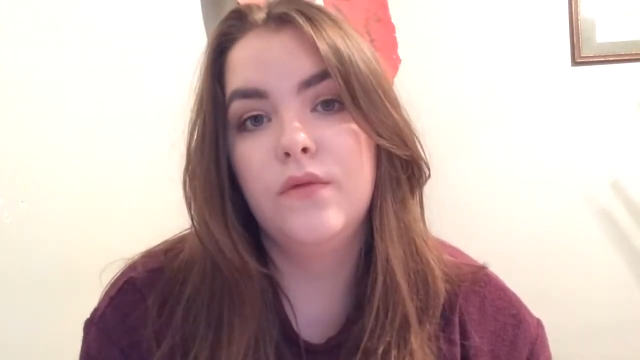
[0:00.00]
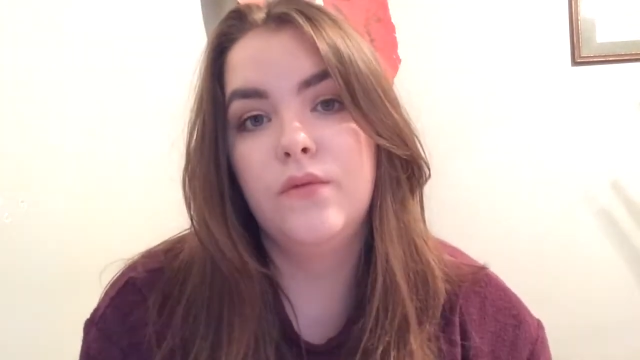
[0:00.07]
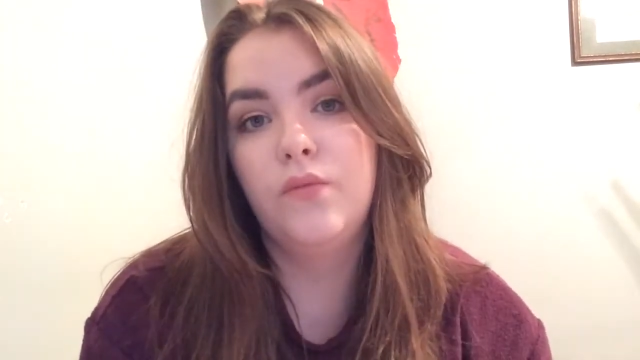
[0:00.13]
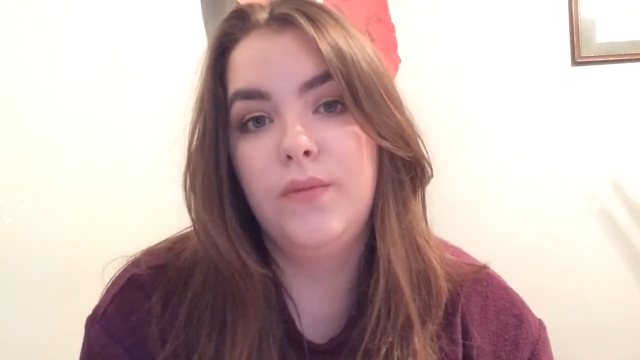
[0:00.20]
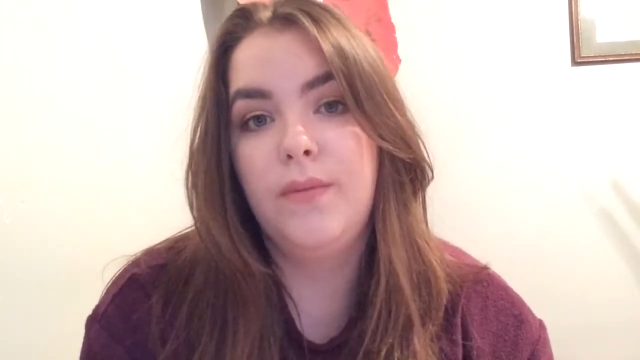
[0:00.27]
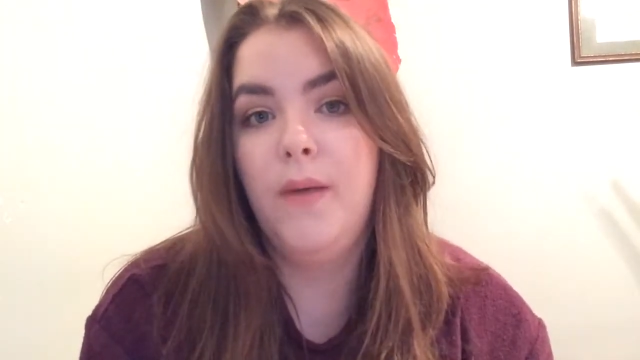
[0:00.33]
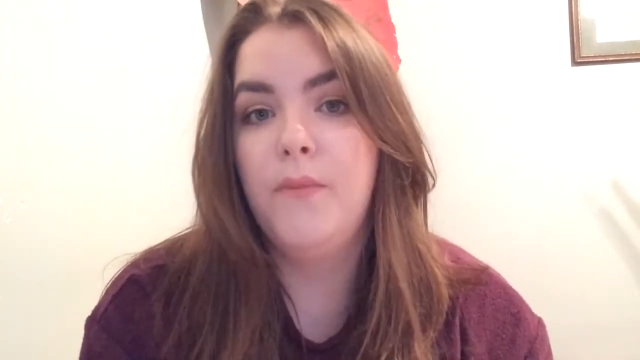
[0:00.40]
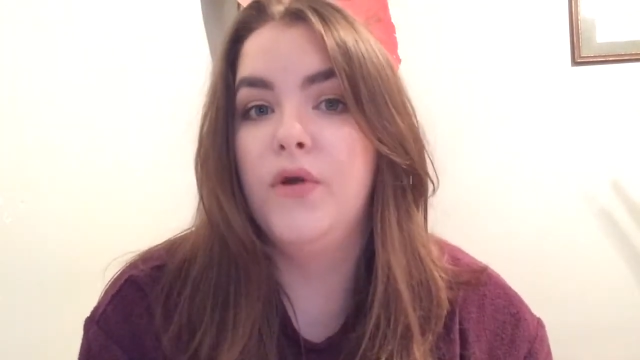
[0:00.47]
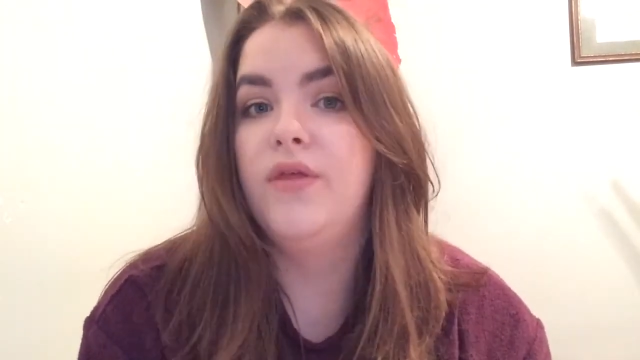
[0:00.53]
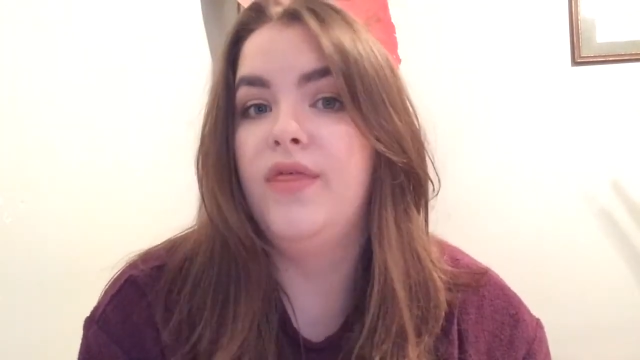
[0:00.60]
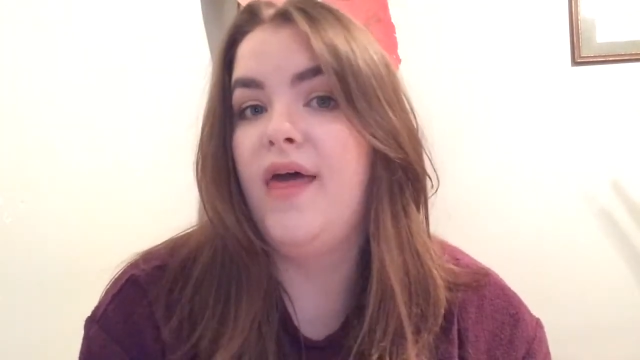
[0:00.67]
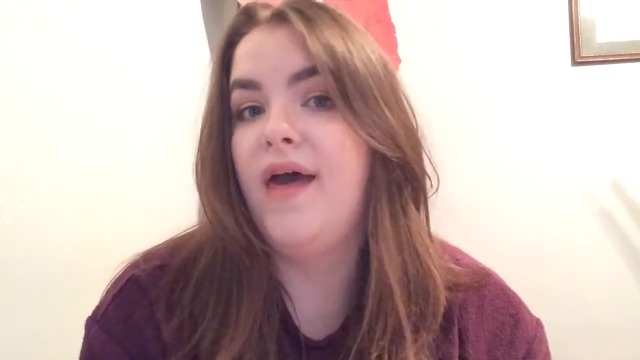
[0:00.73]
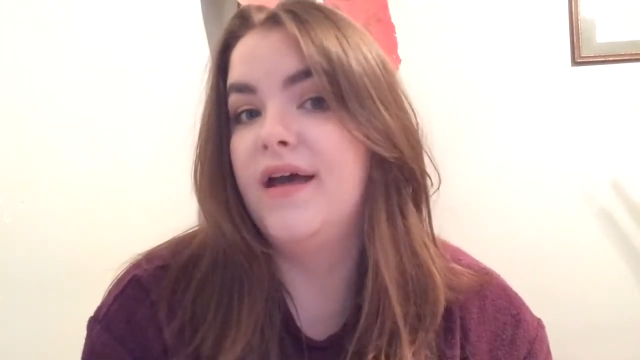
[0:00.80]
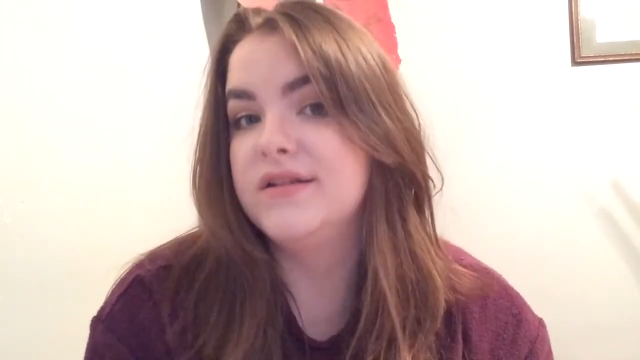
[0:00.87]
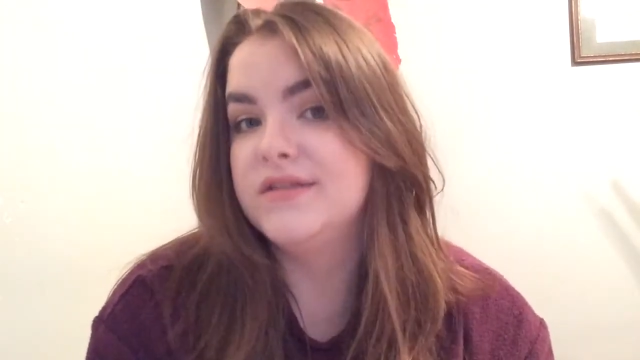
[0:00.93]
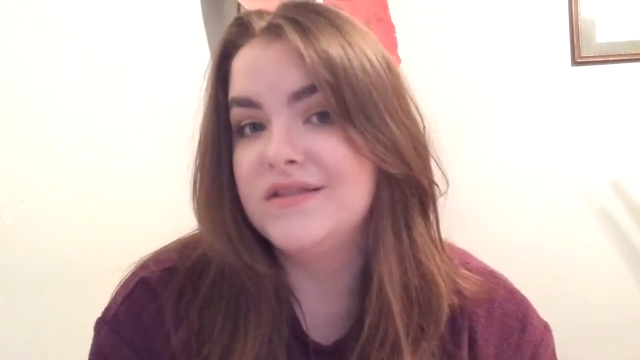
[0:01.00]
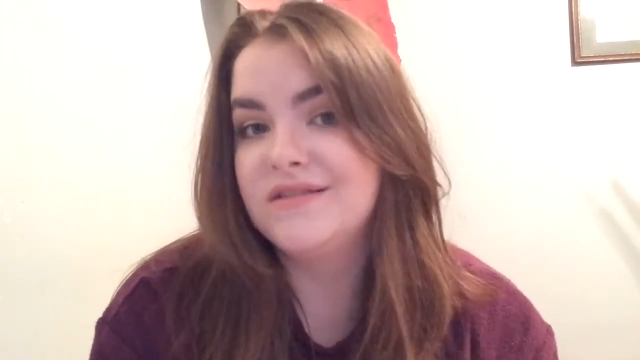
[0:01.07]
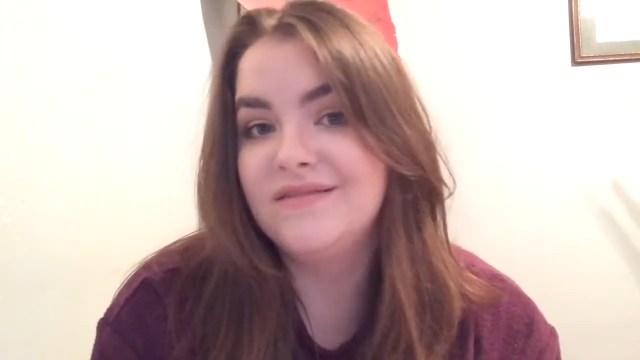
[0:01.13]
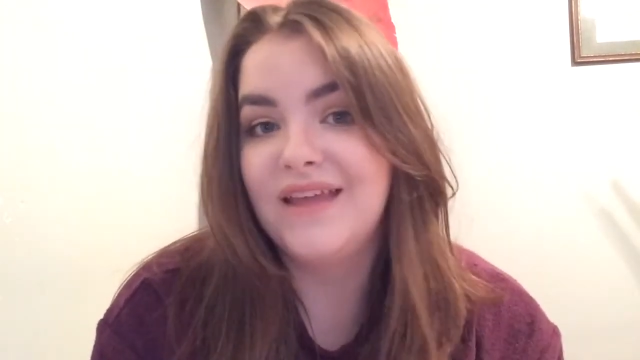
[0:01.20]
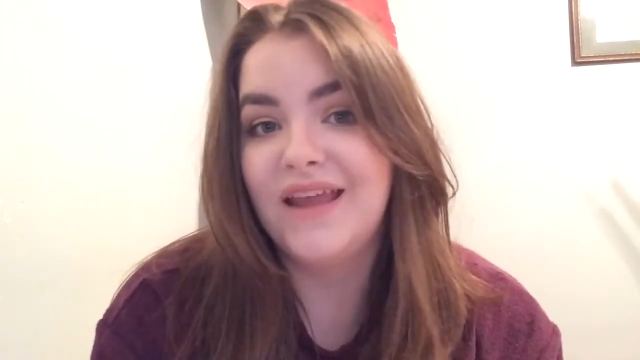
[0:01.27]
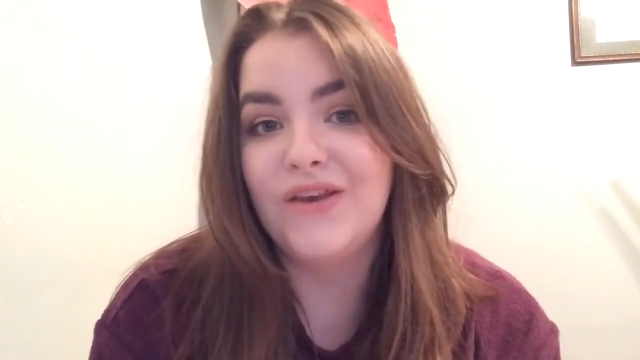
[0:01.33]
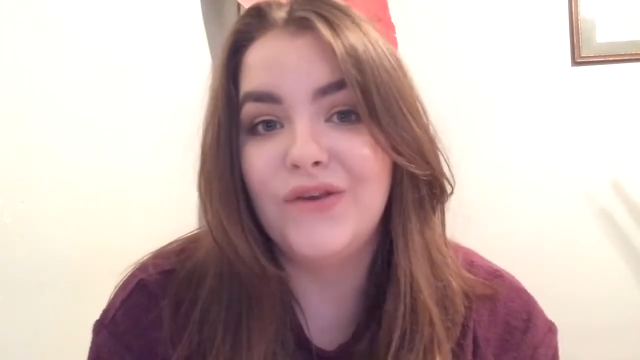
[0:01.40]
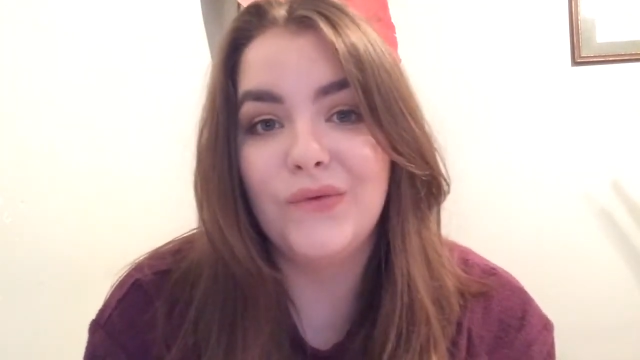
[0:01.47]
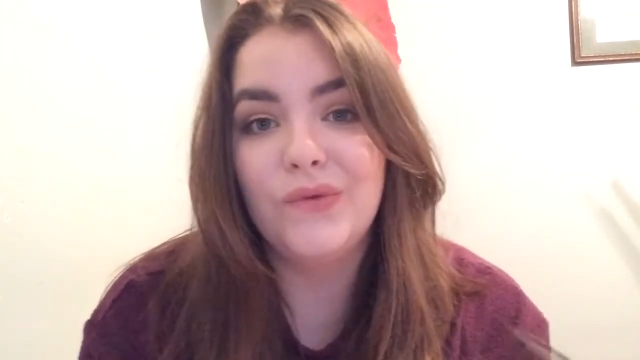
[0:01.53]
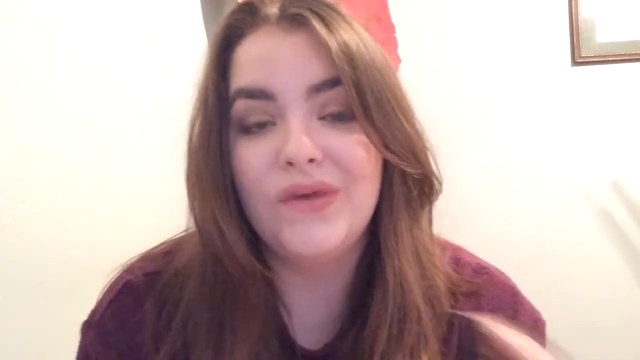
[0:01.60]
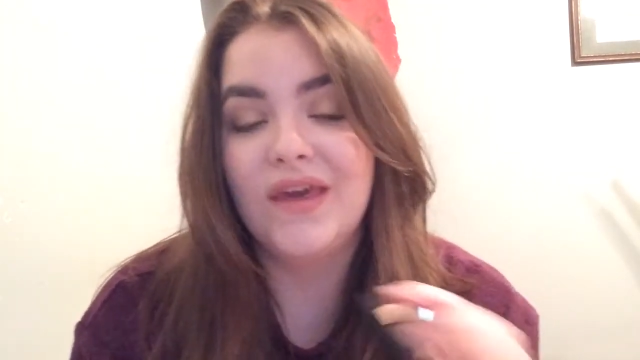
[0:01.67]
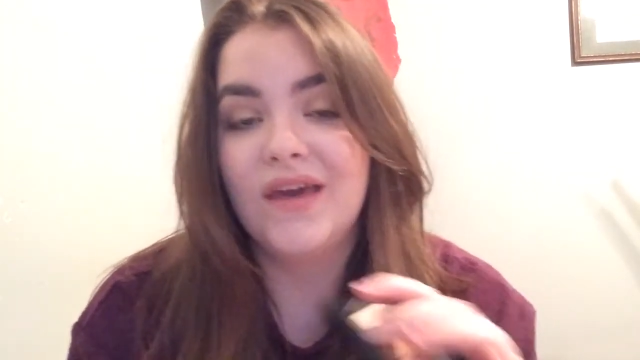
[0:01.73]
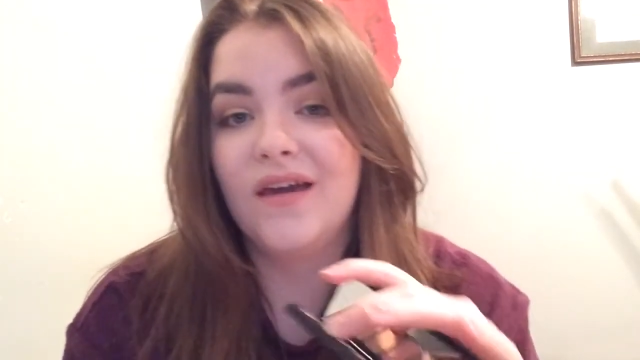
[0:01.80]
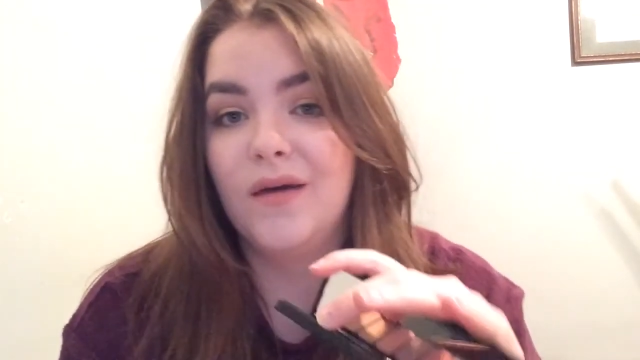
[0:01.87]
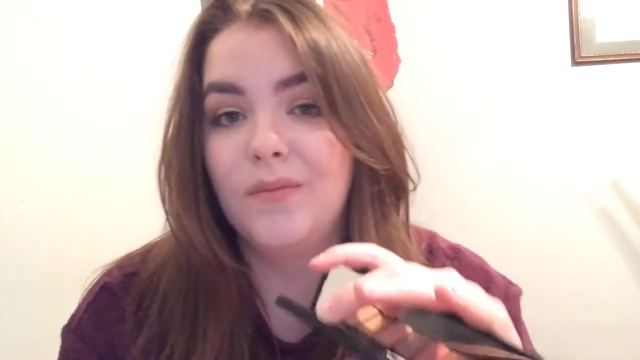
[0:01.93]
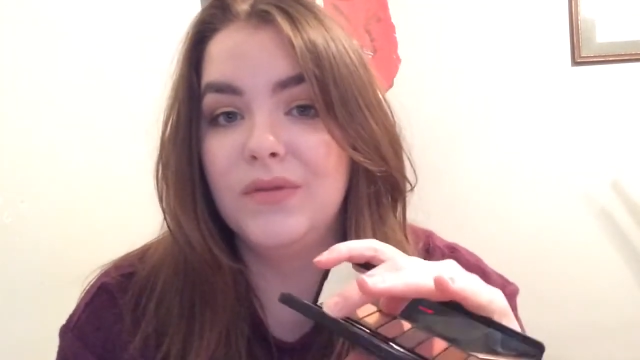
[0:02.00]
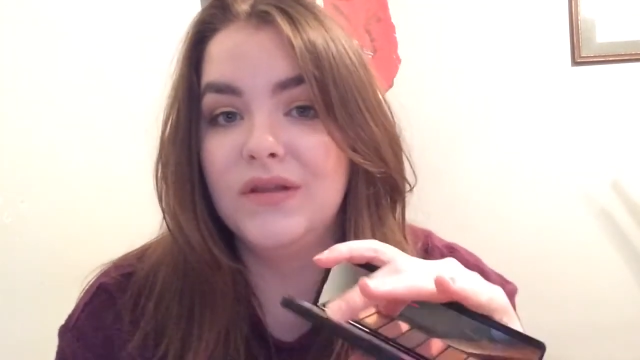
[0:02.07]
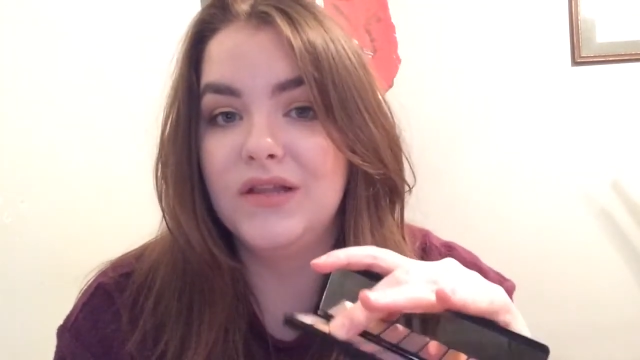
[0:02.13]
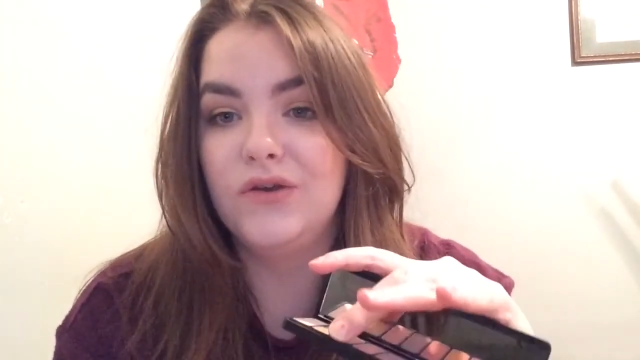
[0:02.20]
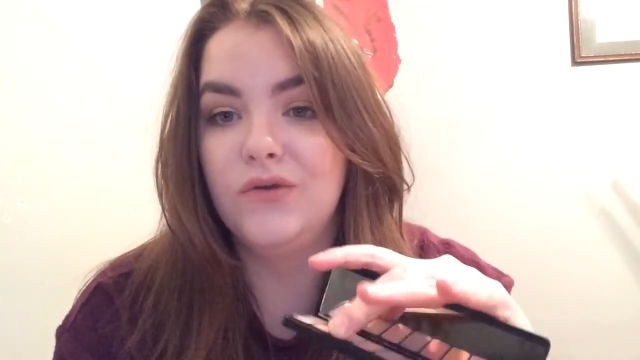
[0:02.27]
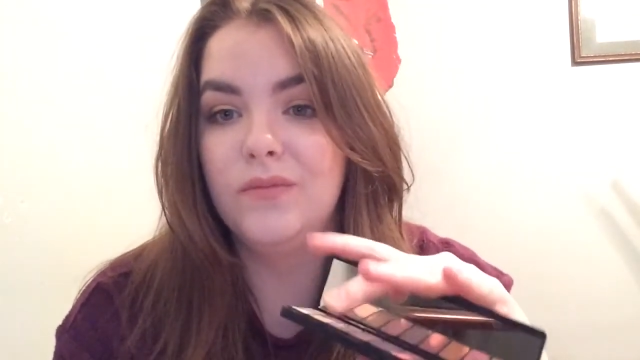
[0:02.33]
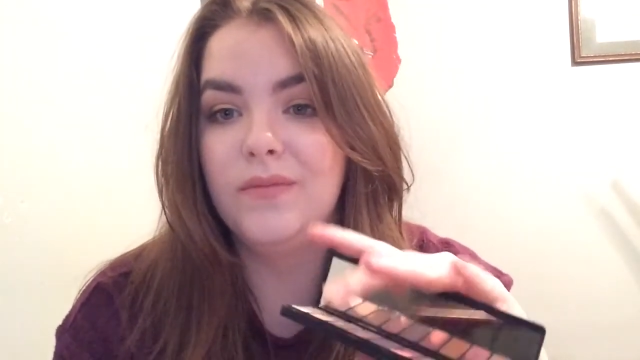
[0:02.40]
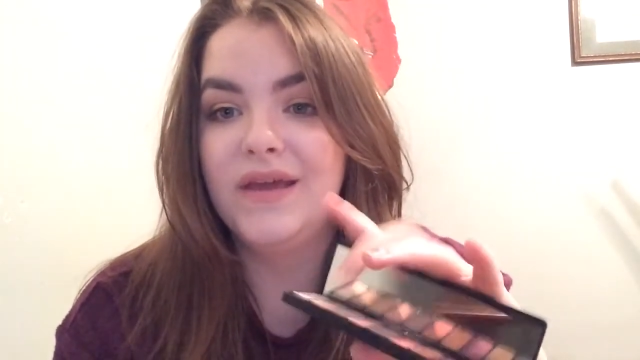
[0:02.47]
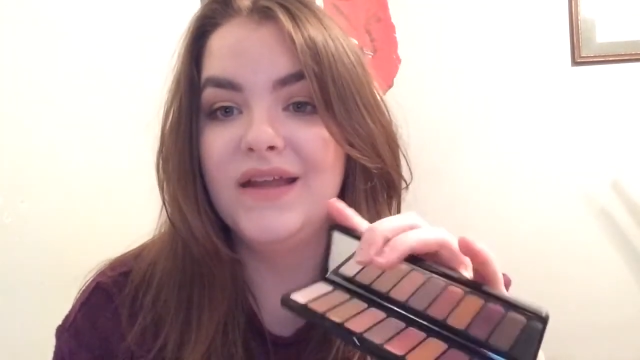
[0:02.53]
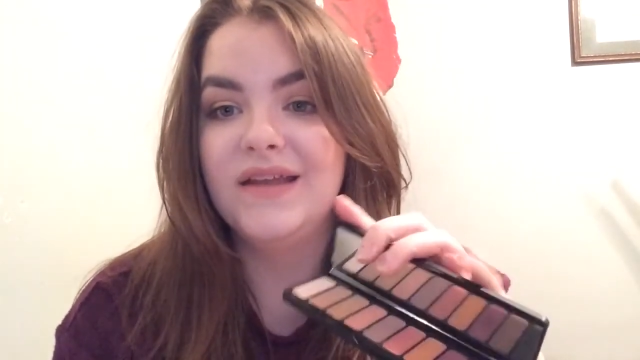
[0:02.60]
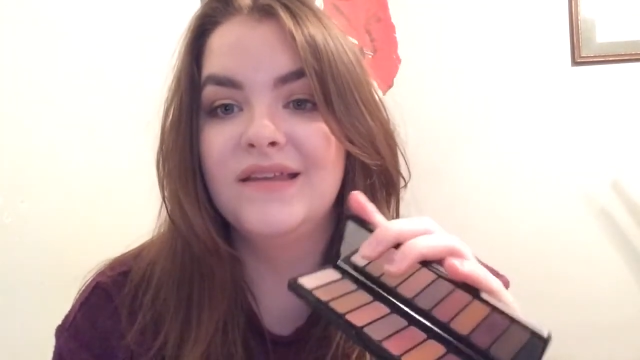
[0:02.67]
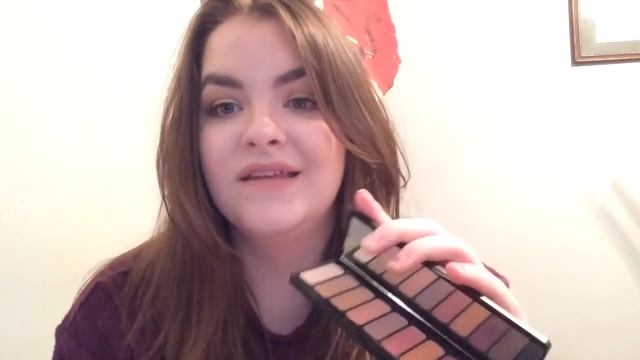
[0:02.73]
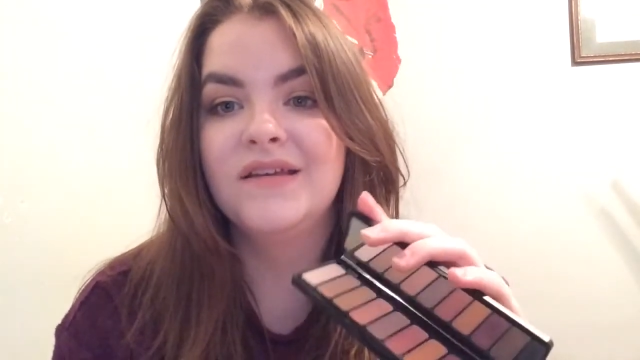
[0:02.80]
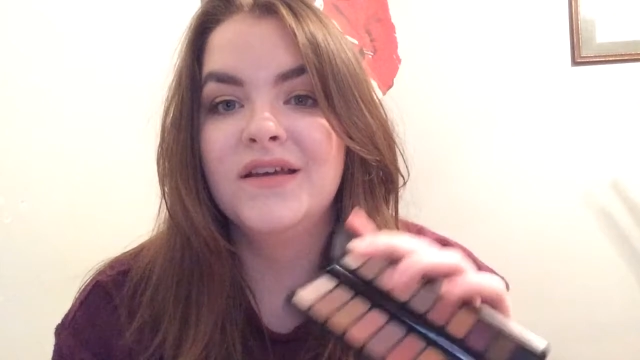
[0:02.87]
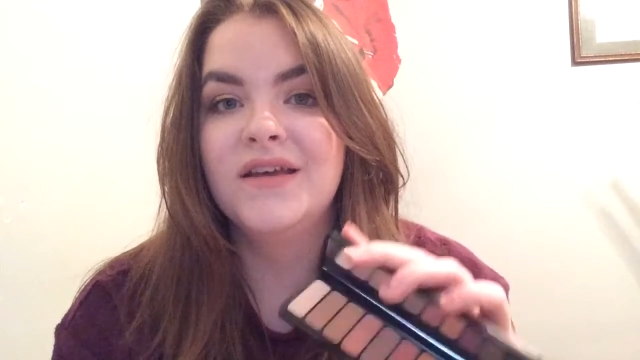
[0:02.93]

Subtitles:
Remember that they do kick up a little bit.